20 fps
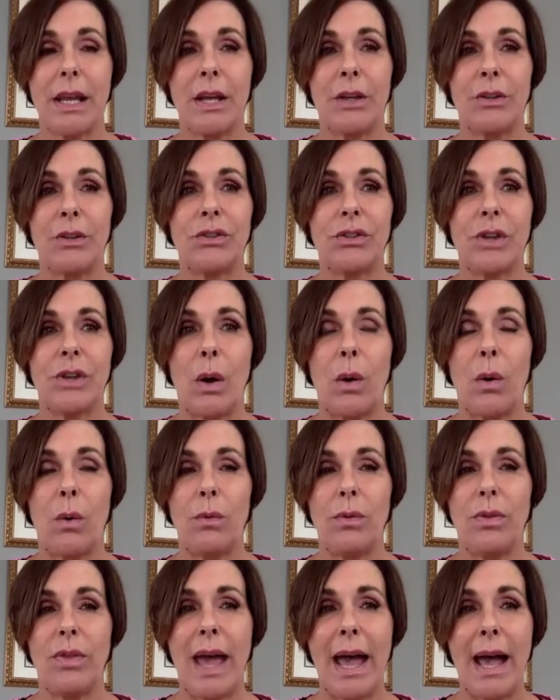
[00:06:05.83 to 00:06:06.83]

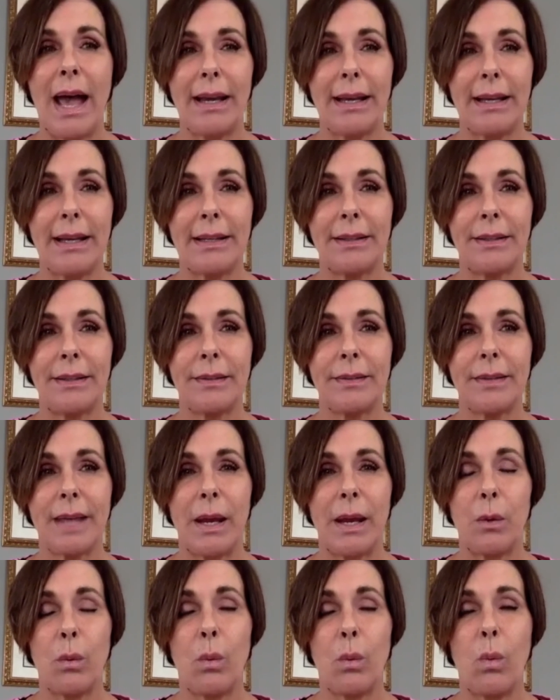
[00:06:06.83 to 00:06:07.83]
So that is
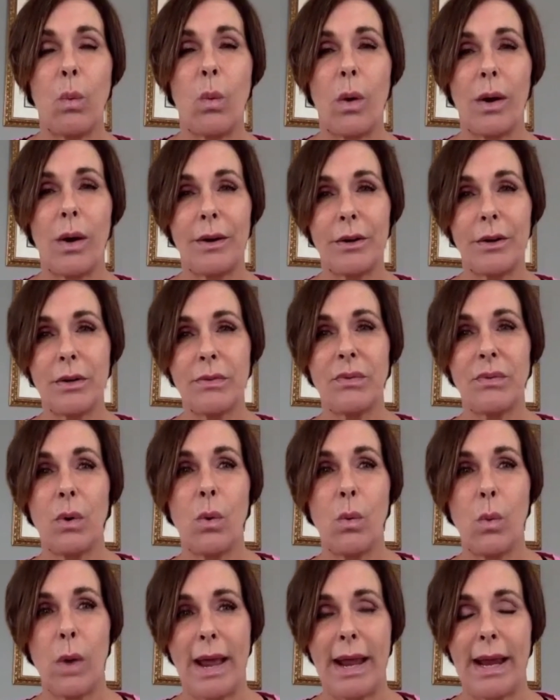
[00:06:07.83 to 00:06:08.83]
a
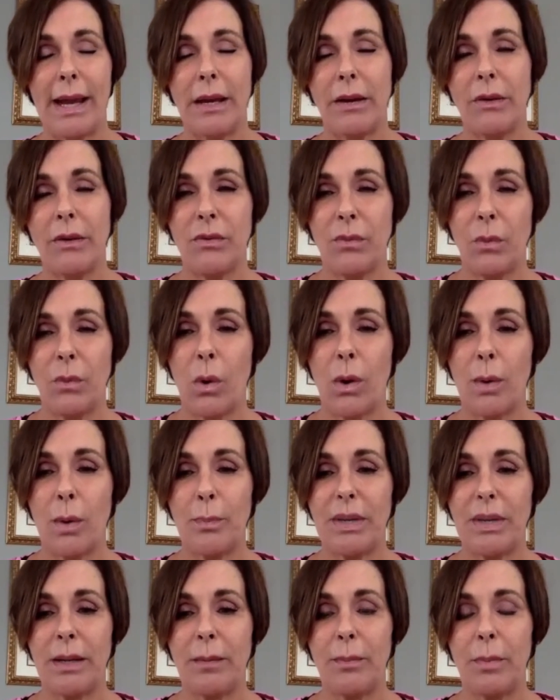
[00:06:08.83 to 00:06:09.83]
wonderful way for
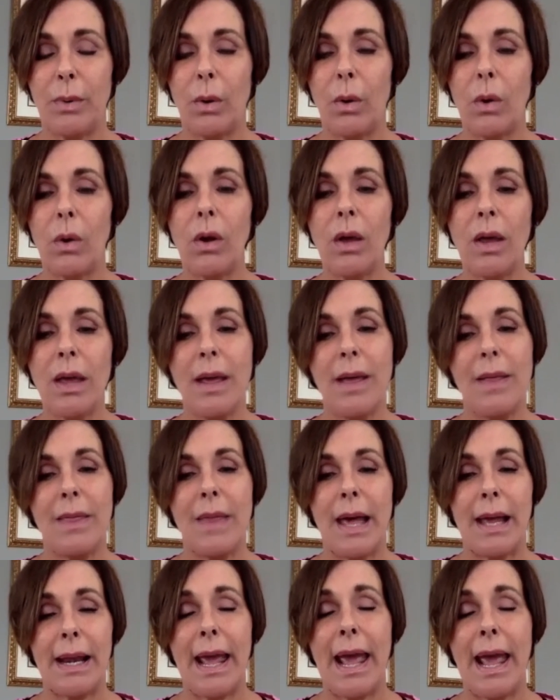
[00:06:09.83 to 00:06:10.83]
people
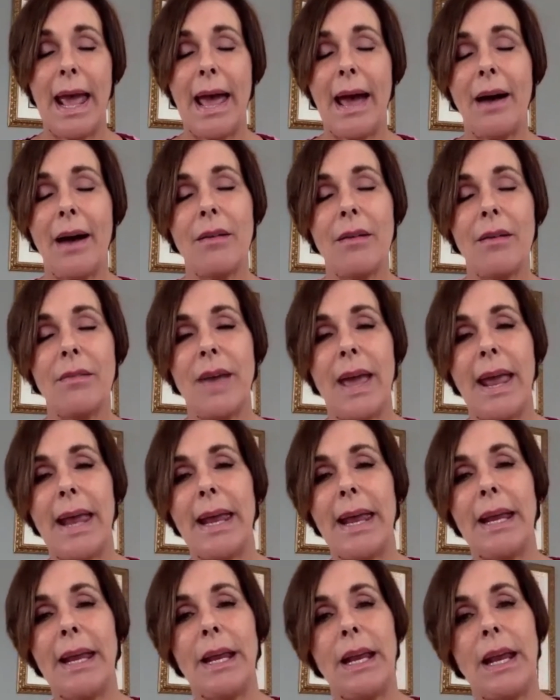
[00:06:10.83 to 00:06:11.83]
that have
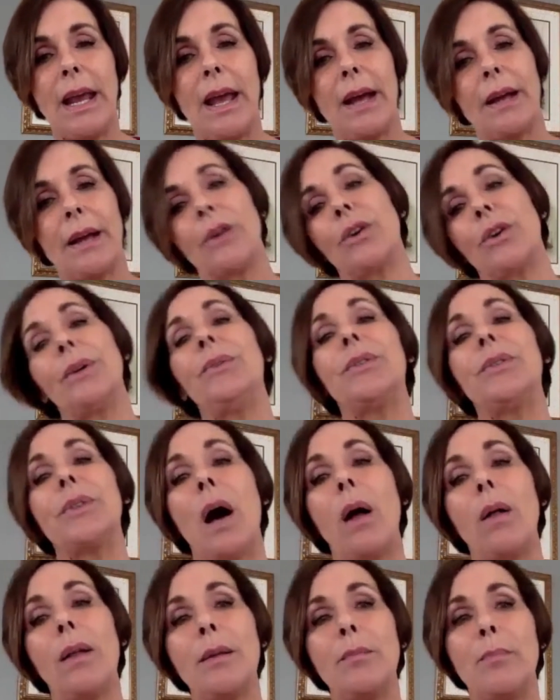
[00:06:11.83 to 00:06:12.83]
a good
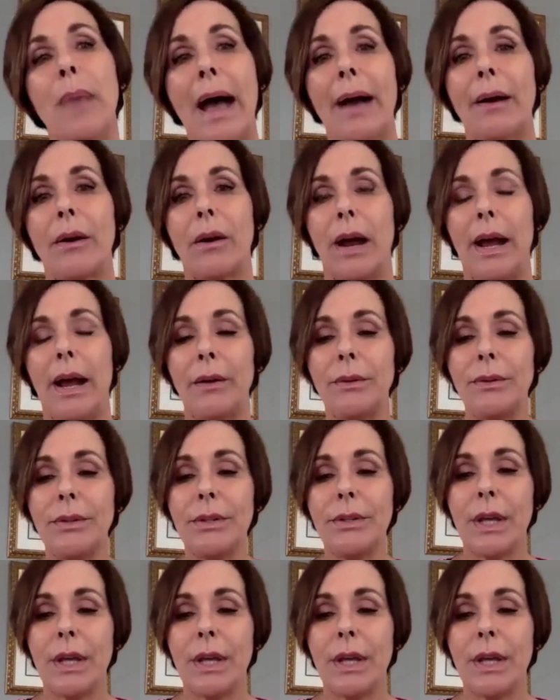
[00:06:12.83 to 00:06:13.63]
solid background